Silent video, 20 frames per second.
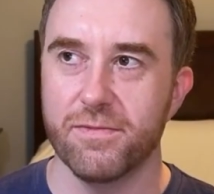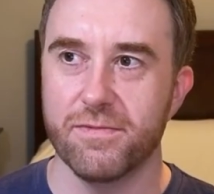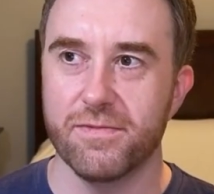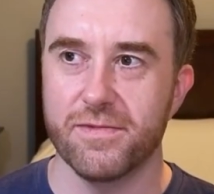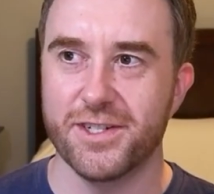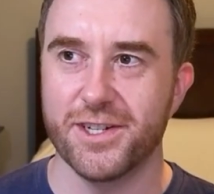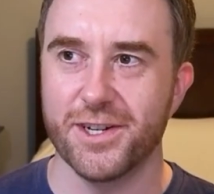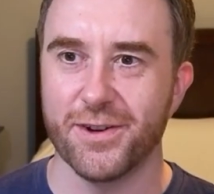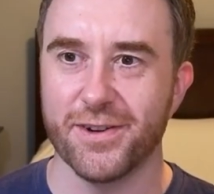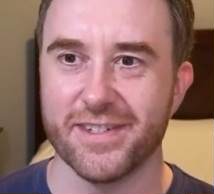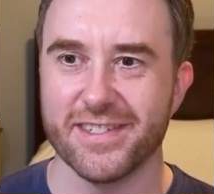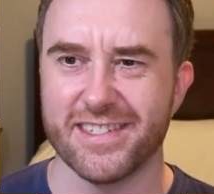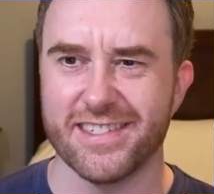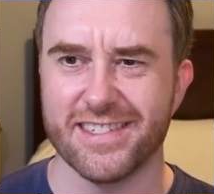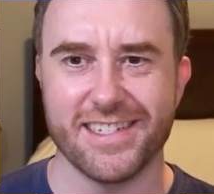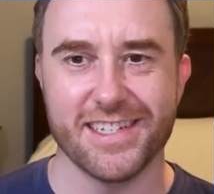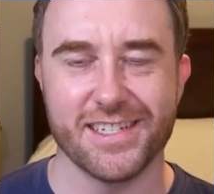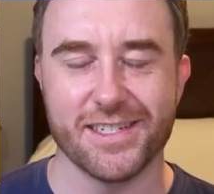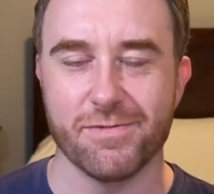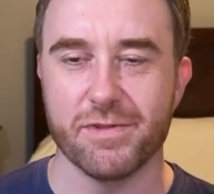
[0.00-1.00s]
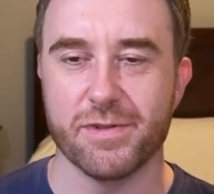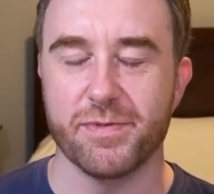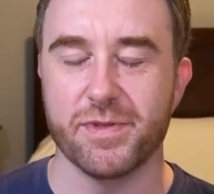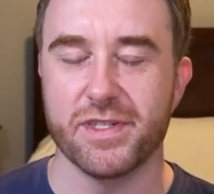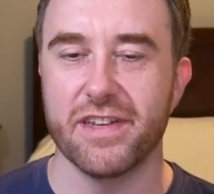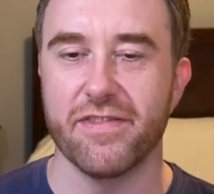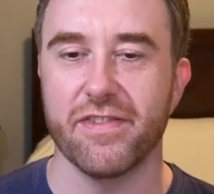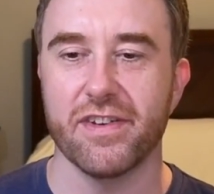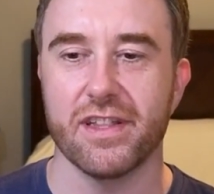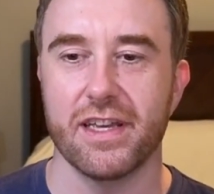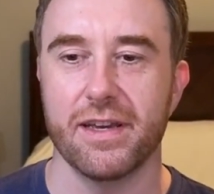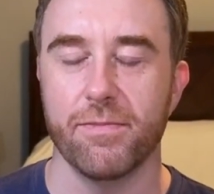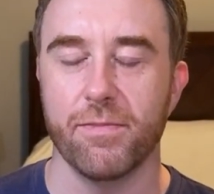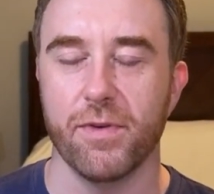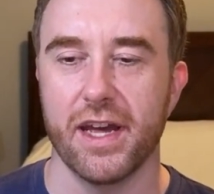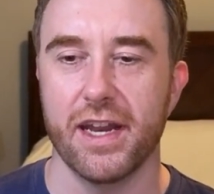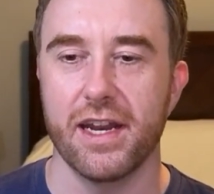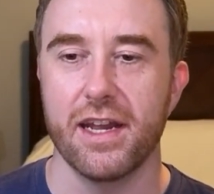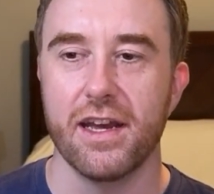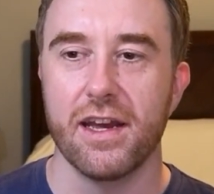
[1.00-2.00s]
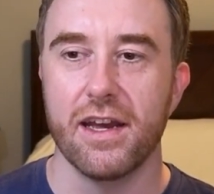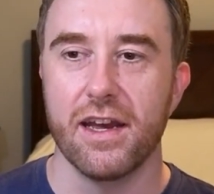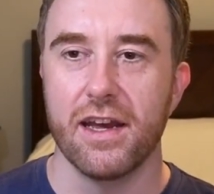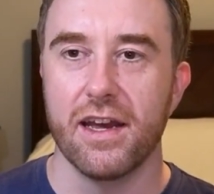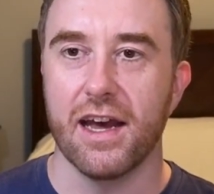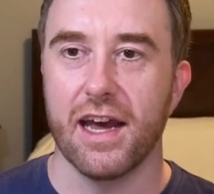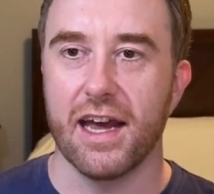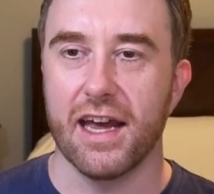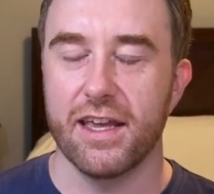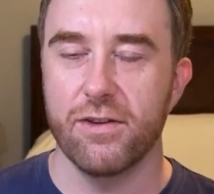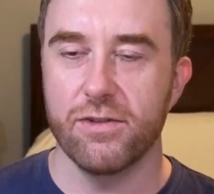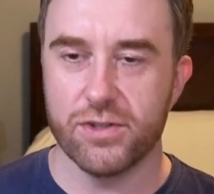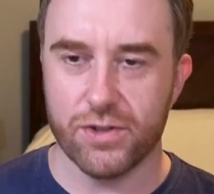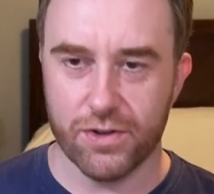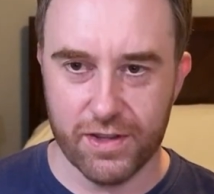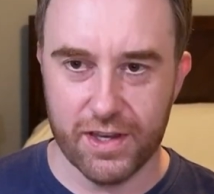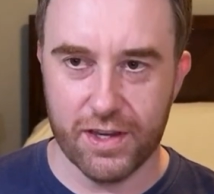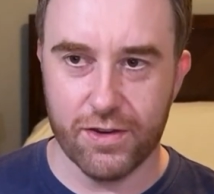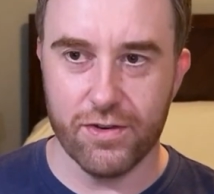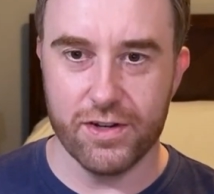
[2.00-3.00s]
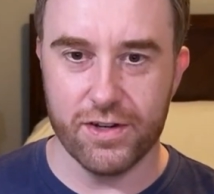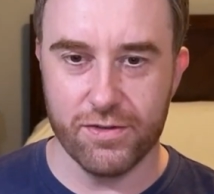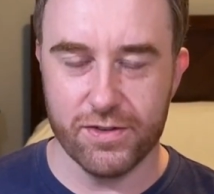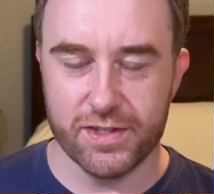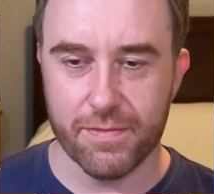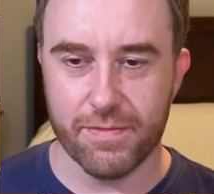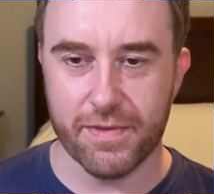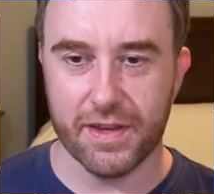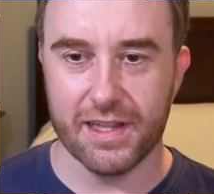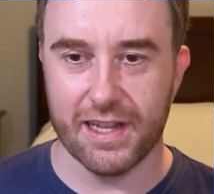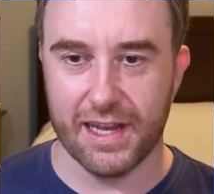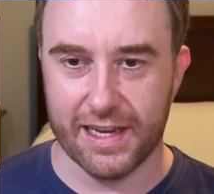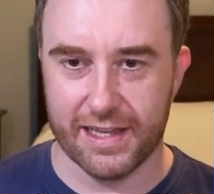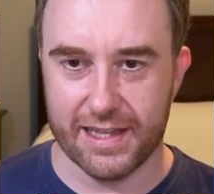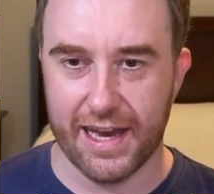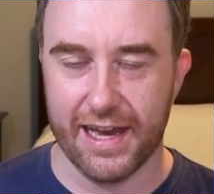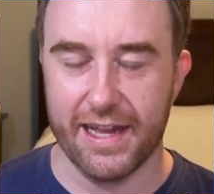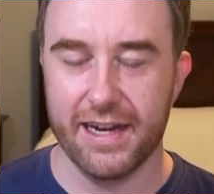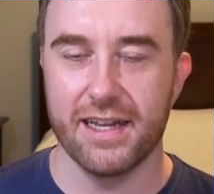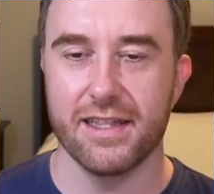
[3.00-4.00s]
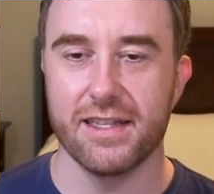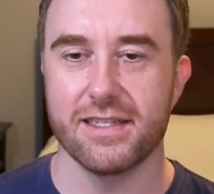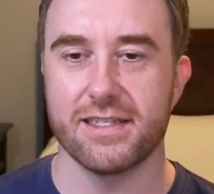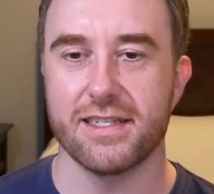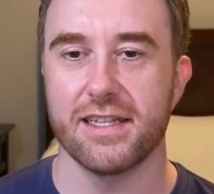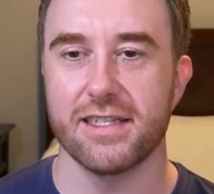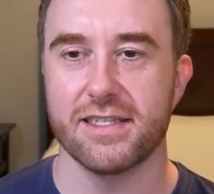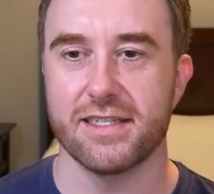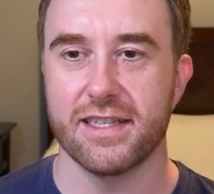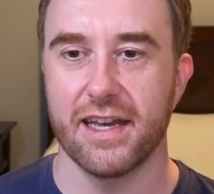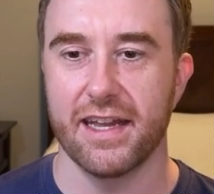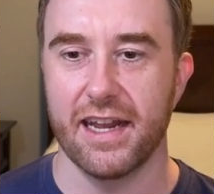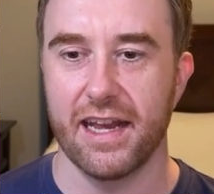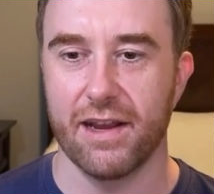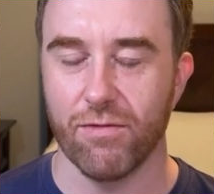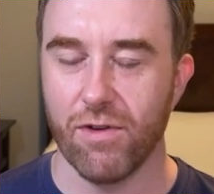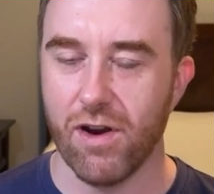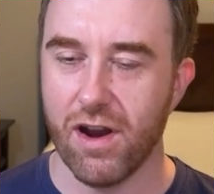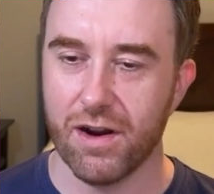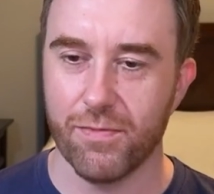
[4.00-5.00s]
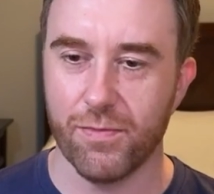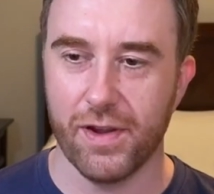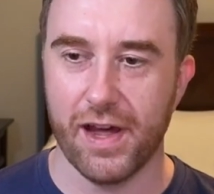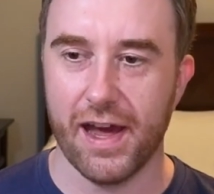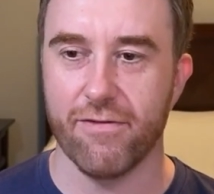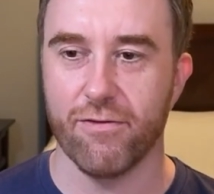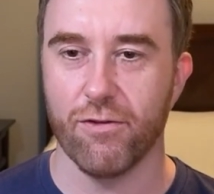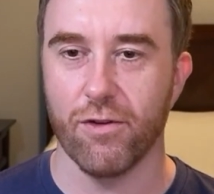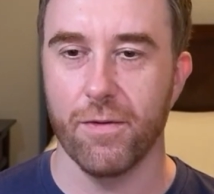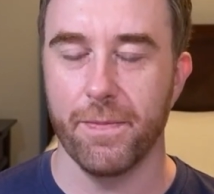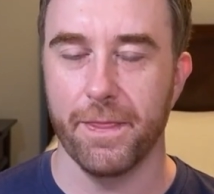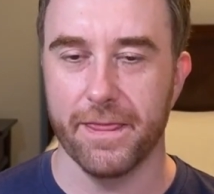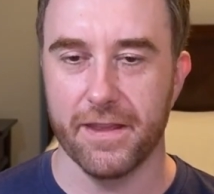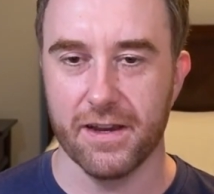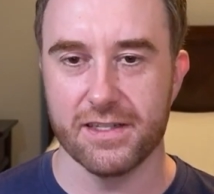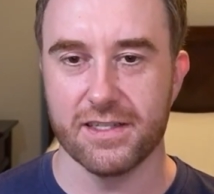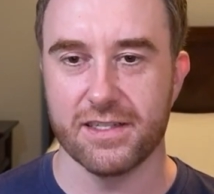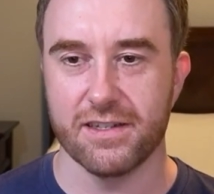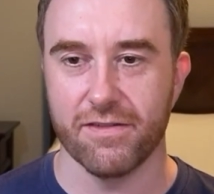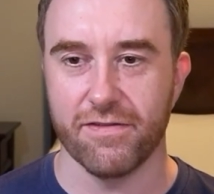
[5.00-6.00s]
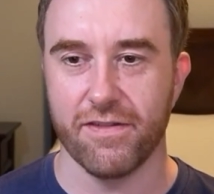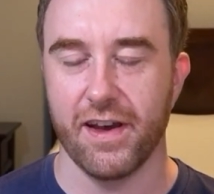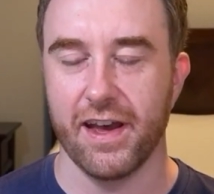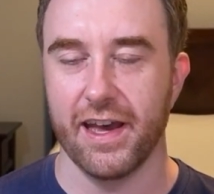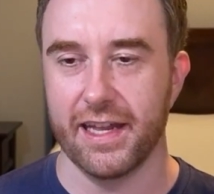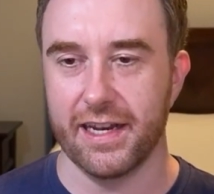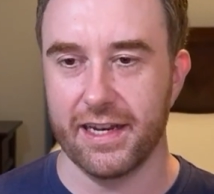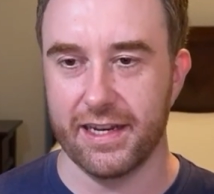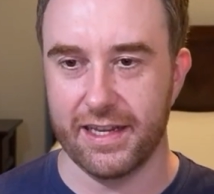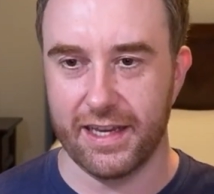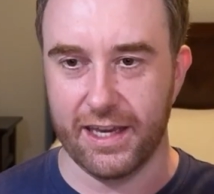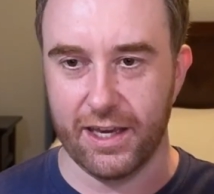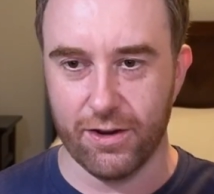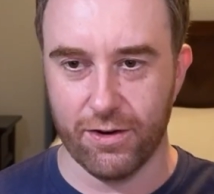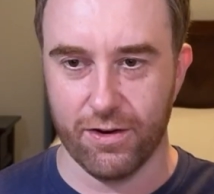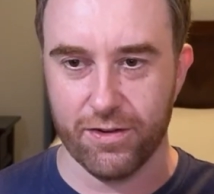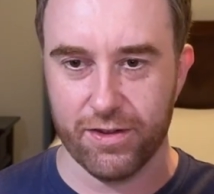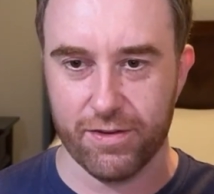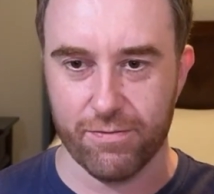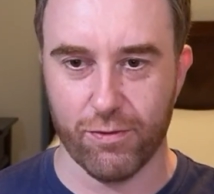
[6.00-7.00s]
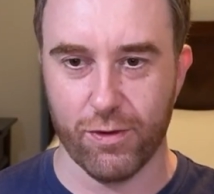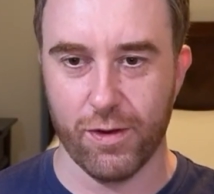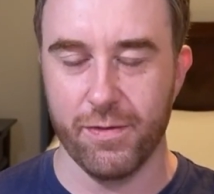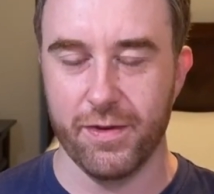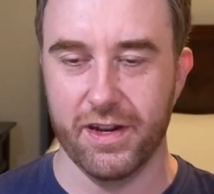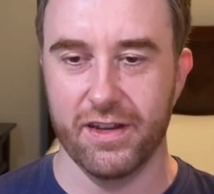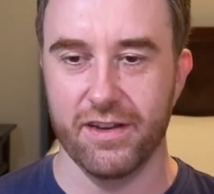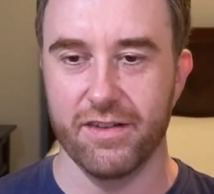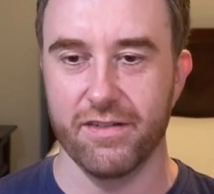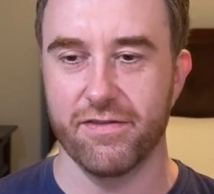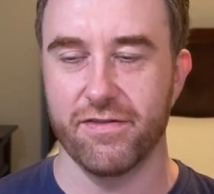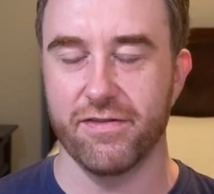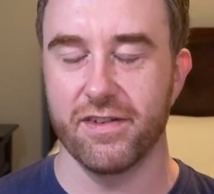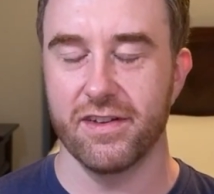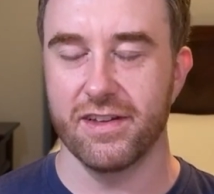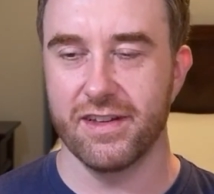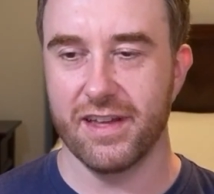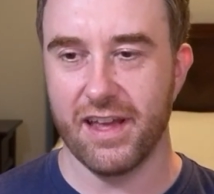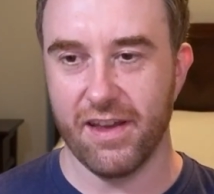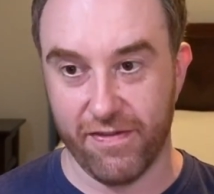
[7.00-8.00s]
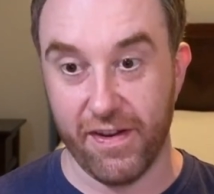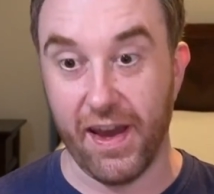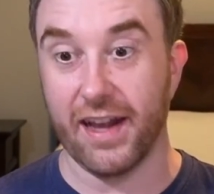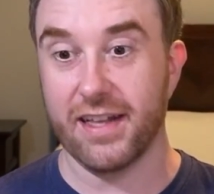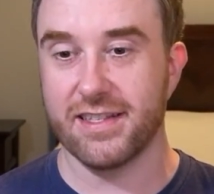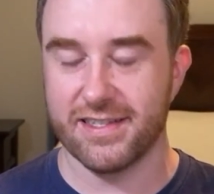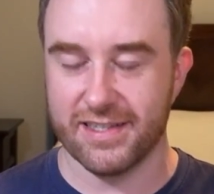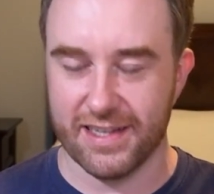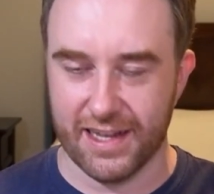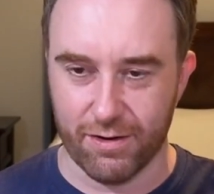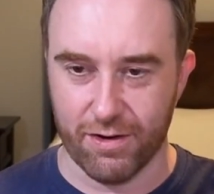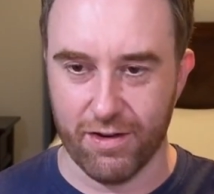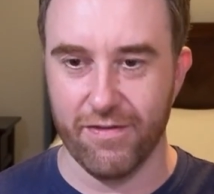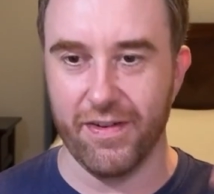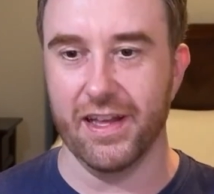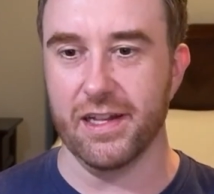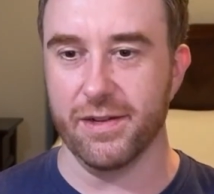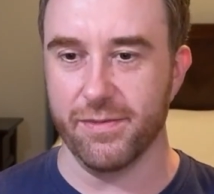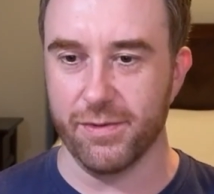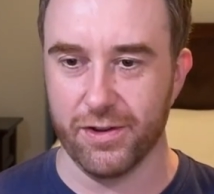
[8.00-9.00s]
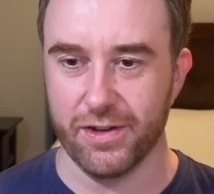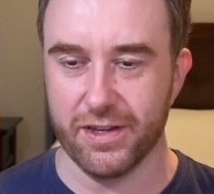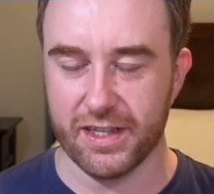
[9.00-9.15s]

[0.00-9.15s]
Jira's system specifically, but you certainly could do something like that in the sense that a Rock platform does define, here are the primitive effects that are available in this